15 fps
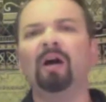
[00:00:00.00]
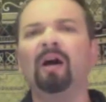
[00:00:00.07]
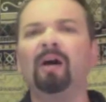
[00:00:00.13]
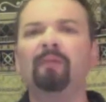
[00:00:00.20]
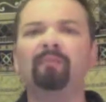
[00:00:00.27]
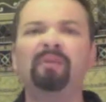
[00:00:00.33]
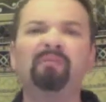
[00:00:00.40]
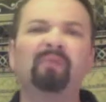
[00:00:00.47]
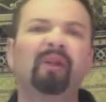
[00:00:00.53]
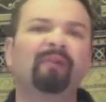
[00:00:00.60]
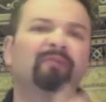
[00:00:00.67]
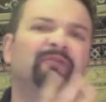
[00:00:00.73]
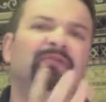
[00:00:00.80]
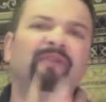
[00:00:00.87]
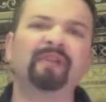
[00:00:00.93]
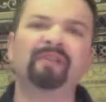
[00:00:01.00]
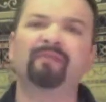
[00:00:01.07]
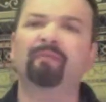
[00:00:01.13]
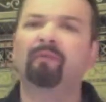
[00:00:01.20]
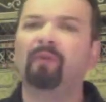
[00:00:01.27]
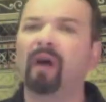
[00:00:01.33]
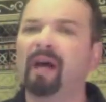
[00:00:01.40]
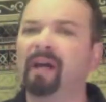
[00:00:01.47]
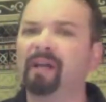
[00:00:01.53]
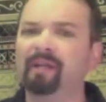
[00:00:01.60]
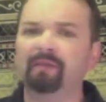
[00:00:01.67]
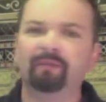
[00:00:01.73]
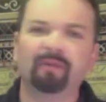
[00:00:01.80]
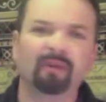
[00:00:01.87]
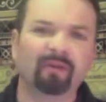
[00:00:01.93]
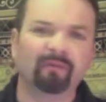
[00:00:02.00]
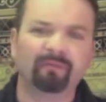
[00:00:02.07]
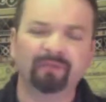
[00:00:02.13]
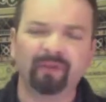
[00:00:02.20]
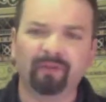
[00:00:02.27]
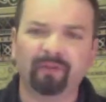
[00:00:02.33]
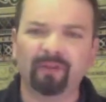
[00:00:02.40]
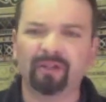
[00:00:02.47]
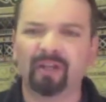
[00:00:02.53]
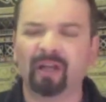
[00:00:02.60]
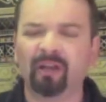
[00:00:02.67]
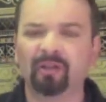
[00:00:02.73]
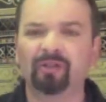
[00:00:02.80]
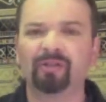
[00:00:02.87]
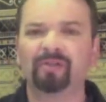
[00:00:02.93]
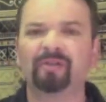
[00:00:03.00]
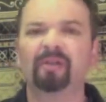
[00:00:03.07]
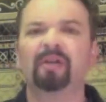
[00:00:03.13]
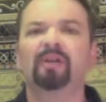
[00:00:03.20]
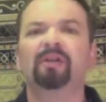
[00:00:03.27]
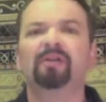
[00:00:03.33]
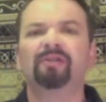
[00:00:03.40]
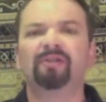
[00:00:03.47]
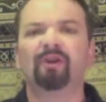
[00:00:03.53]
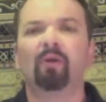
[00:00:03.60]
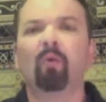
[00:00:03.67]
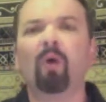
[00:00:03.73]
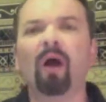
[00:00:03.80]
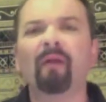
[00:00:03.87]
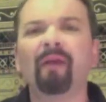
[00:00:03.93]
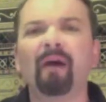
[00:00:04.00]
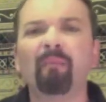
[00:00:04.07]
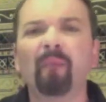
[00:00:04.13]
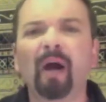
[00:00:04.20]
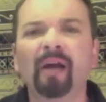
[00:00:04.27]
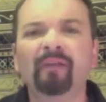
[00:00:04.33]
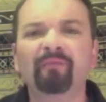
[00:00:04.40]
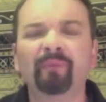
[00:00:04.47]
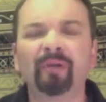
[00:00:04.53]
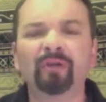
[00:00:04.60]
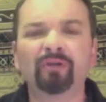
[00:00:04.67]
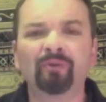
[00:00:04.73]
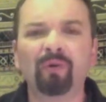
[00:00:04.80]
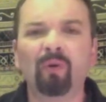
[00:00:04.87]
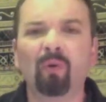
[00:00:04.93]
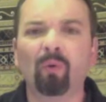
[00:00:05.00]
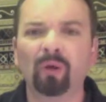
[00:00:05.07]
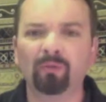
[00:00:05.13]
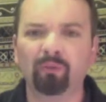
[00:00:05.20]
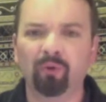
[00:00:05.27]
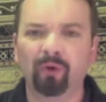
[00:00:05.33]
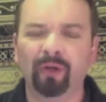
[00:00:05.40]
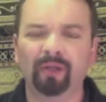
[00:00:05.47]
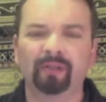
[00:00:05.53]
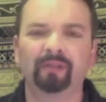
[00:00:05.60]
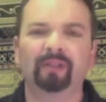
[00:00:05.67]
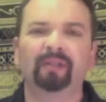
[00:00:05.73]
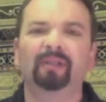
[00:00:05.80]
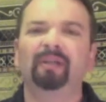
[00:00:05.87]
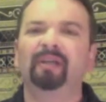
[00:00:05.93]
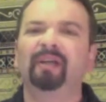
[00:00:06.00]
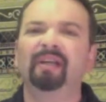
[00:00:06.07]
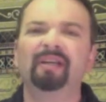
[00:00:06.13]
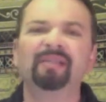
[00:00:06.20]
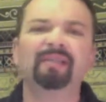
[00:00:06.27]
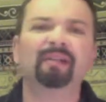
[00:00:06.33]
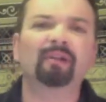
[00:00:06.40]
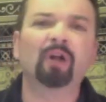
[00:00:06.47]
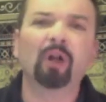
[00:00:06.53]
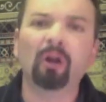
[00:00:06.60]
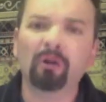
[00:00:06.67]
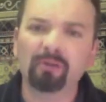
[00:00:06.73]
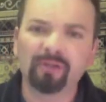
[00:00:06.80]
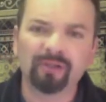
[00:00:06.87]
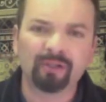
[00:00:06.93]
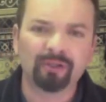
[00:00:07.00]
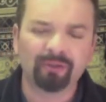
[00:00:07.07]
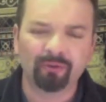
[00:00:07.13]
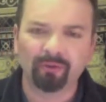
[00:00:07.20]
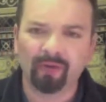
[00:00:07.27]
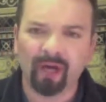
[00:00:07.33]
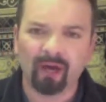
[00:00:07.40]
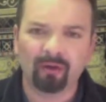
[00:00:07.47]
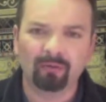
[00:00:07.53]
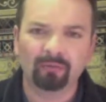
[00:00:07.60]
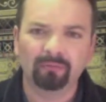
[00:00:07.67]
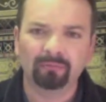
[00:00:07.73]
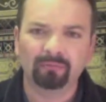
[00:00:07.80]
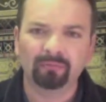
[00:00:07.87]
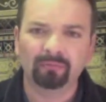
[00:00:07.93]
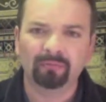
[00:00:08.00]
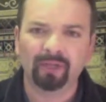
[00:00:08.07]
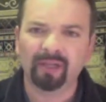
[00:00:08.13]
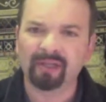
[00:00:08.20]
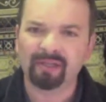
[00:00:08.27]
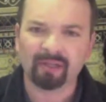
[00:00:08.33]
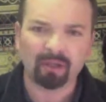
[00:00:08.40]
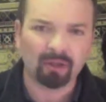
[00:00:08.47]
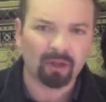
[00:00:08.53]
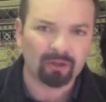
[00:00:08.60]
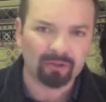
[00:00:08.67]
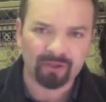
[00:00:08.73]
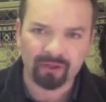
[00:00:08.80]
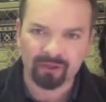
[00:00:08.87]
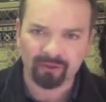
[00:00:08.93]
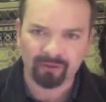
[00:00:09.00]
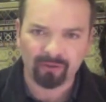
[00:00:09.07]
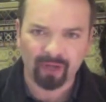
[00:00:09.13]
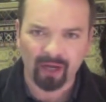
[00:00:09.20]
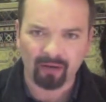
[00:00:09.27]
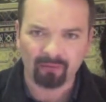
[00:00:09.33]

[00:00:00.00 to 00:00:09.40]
people have to face a variety of different challenges. So while that might have been true at one point, it isn't close to true now. It isn't close to true now.